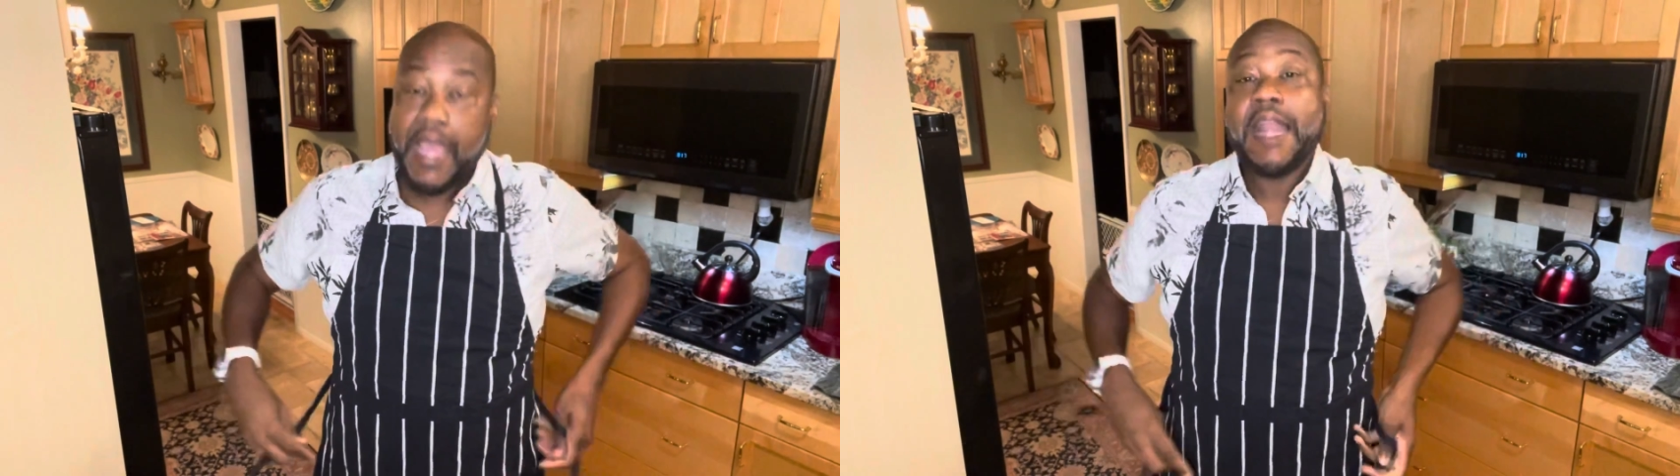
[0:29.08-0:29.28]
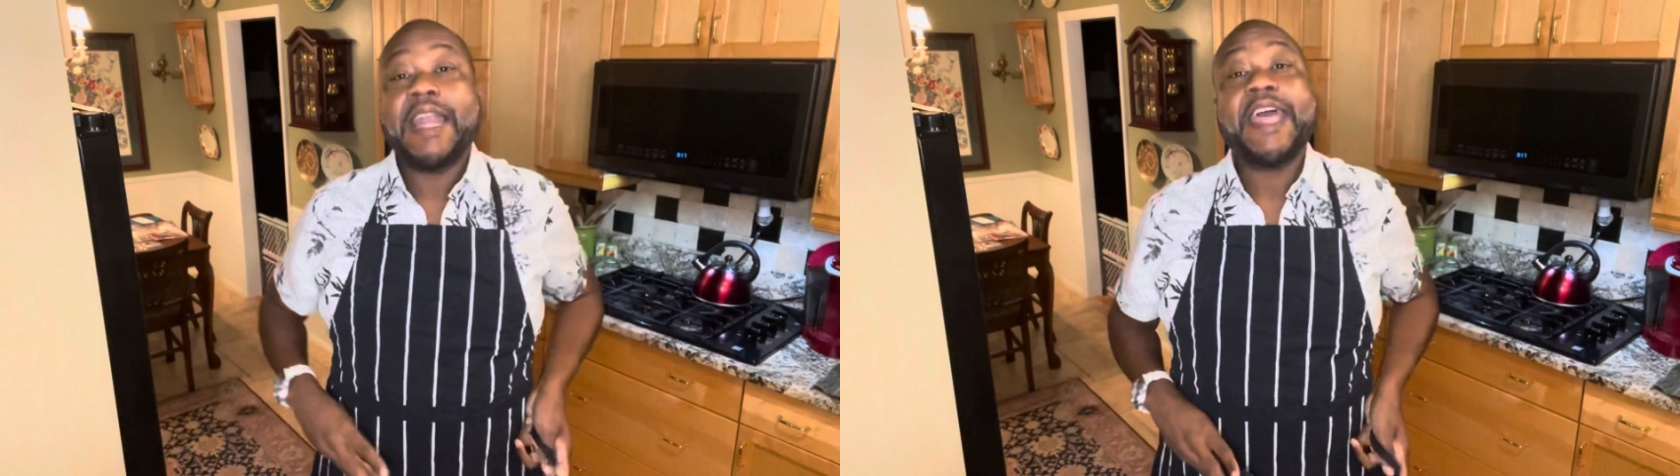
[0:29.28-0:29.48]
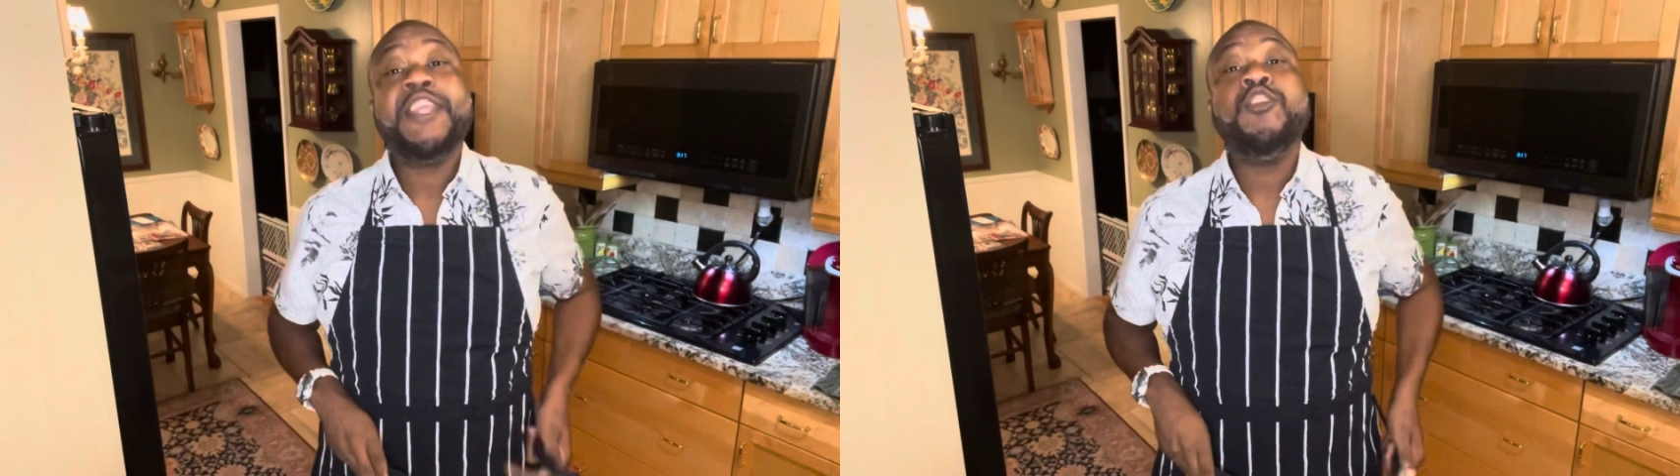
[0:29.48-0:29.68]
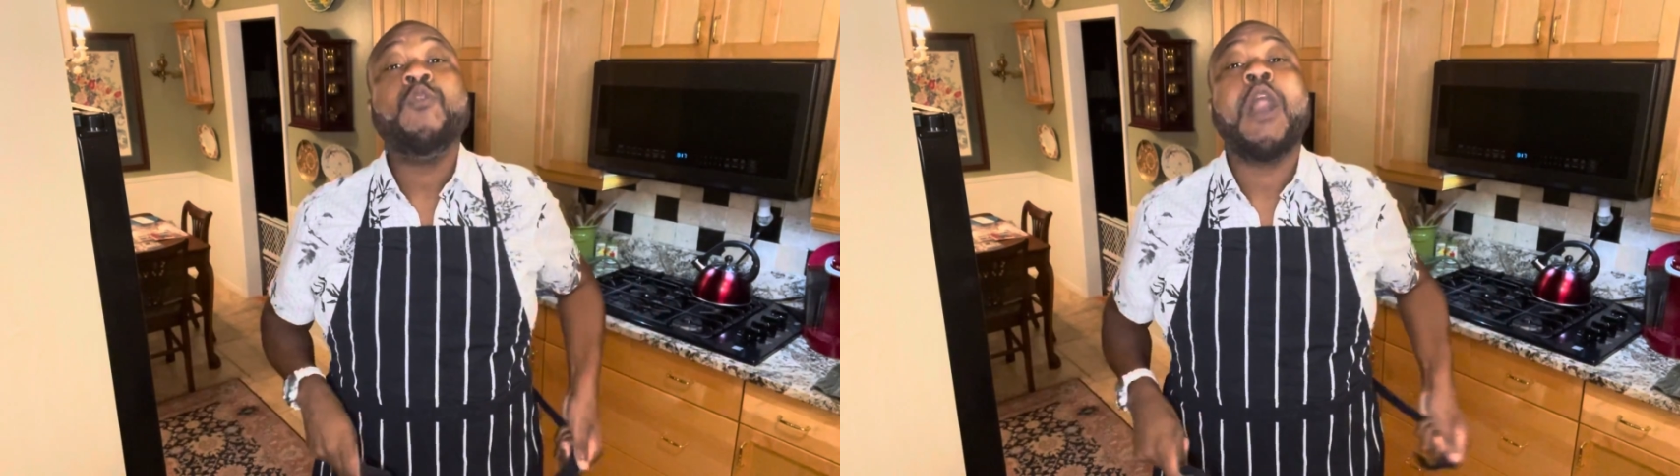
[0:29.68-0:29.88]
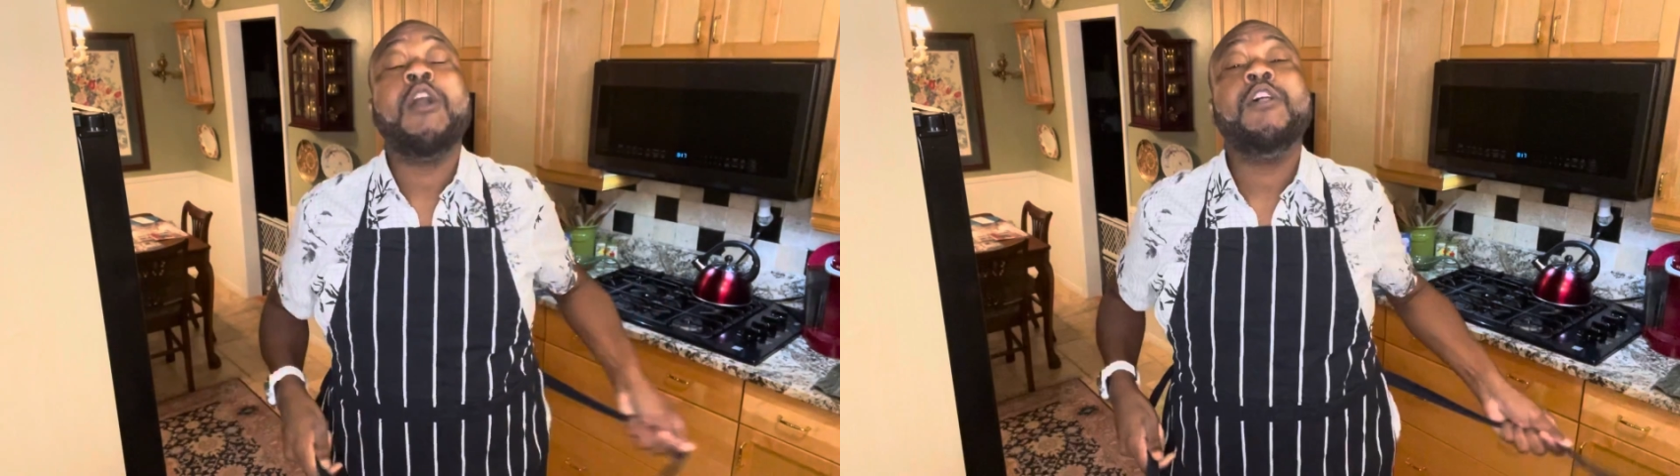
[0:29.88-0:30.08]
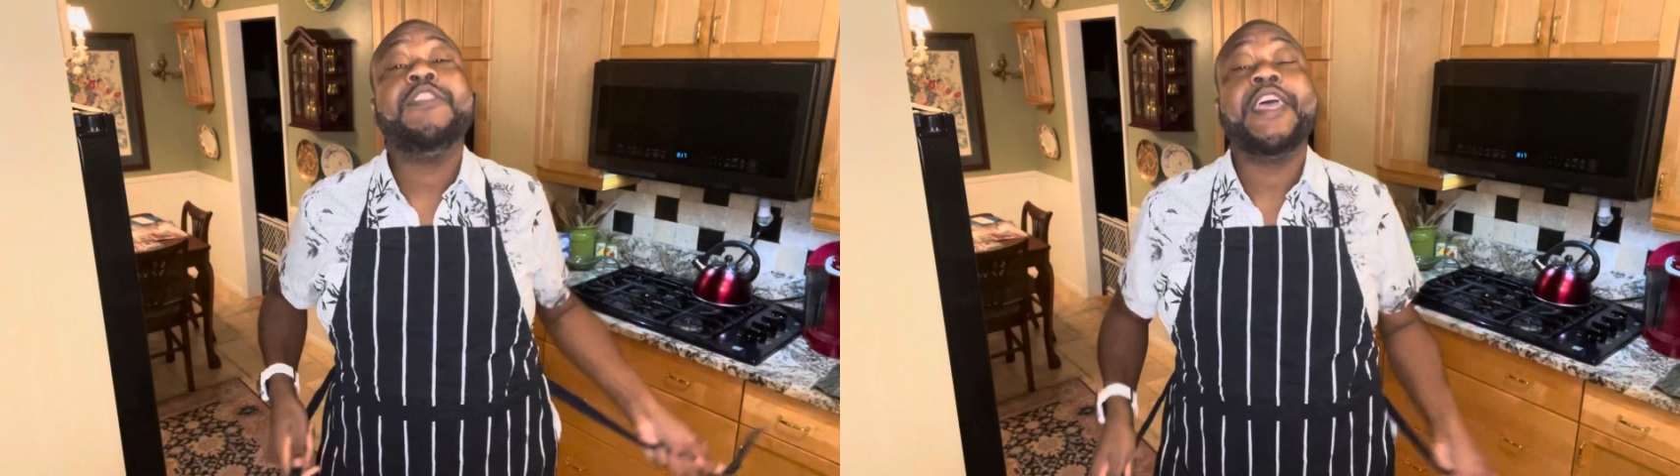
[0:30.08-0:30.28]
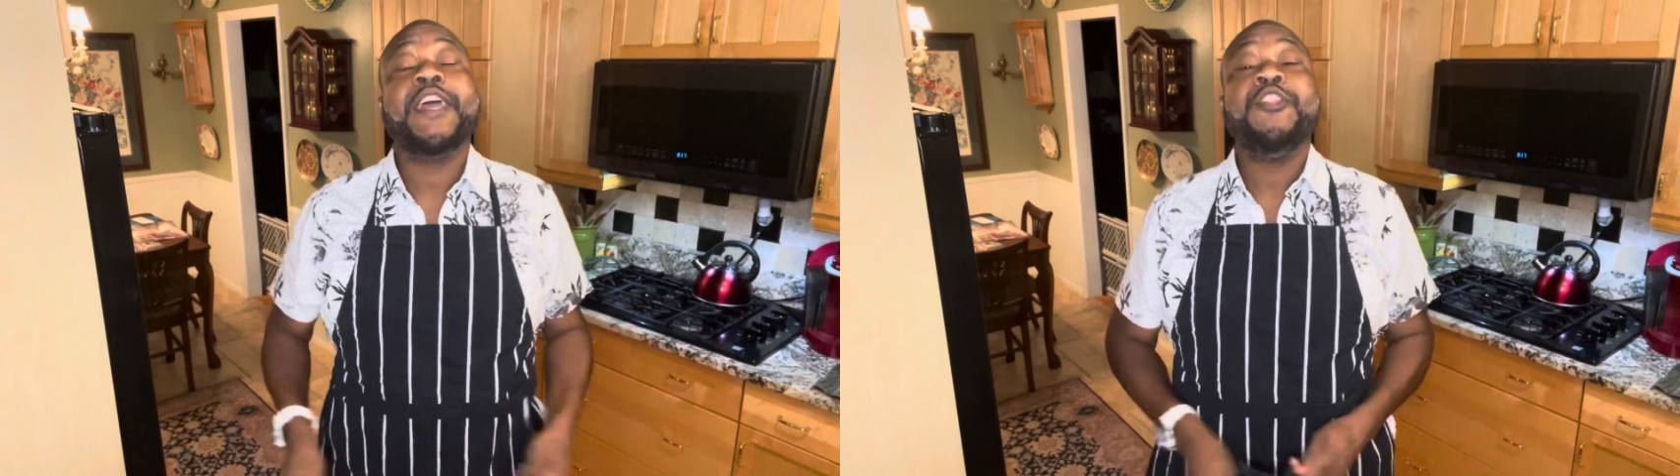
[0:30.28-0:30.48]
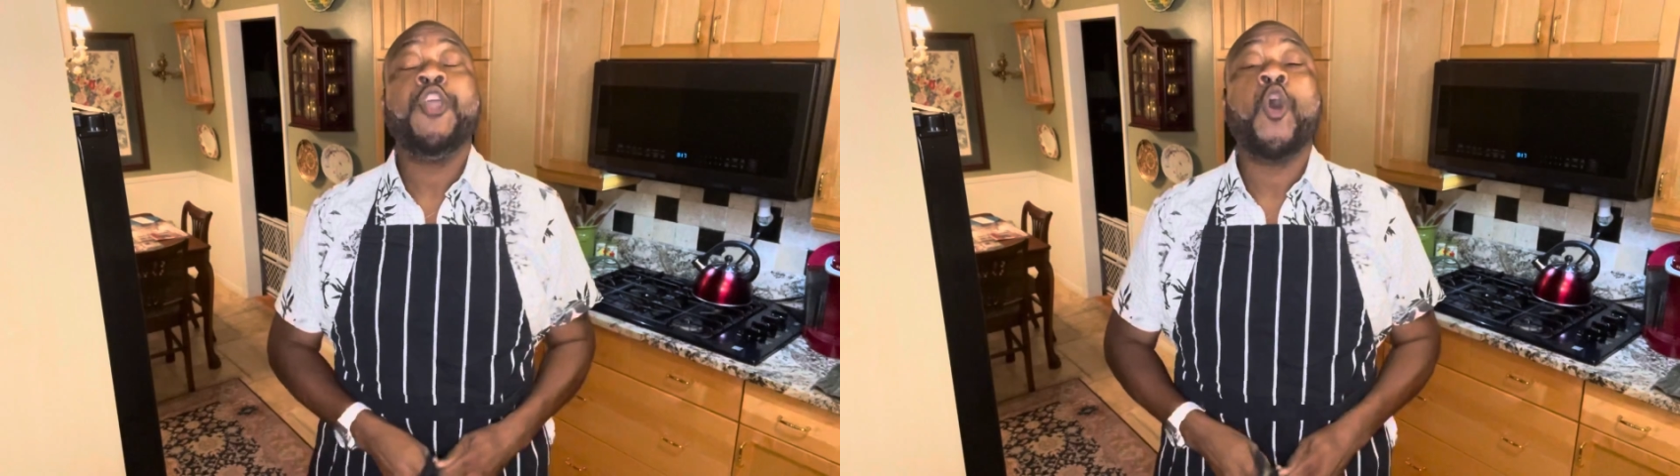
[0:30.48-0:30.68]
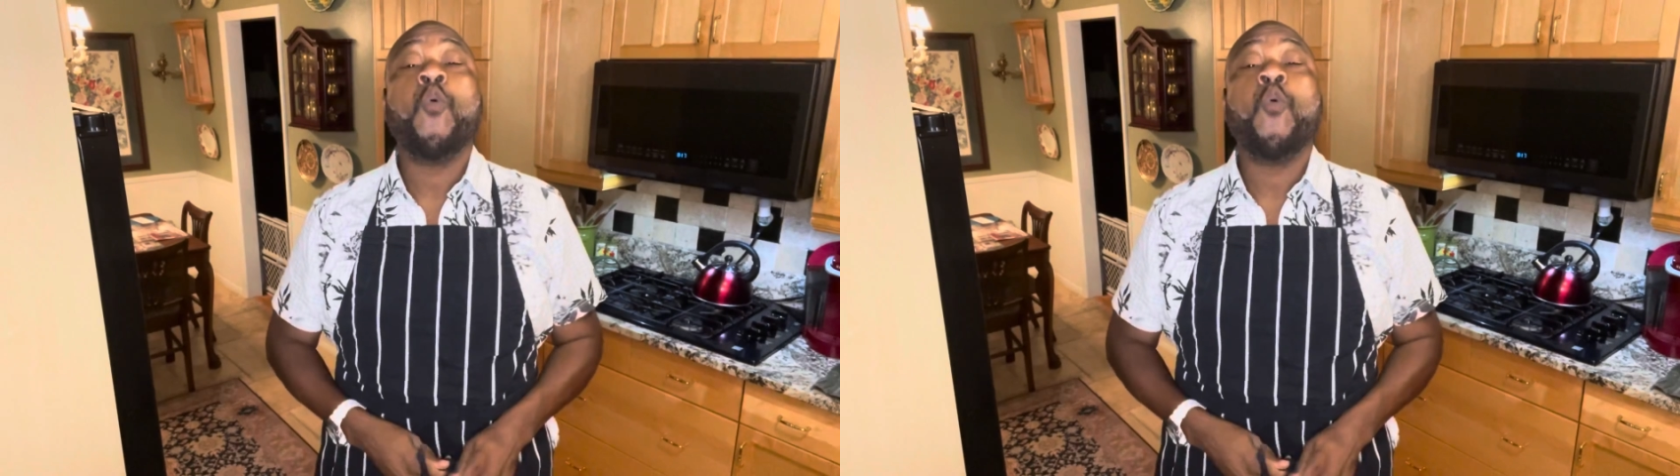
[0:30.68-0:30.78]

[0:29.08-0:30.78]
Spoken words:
letting you all there know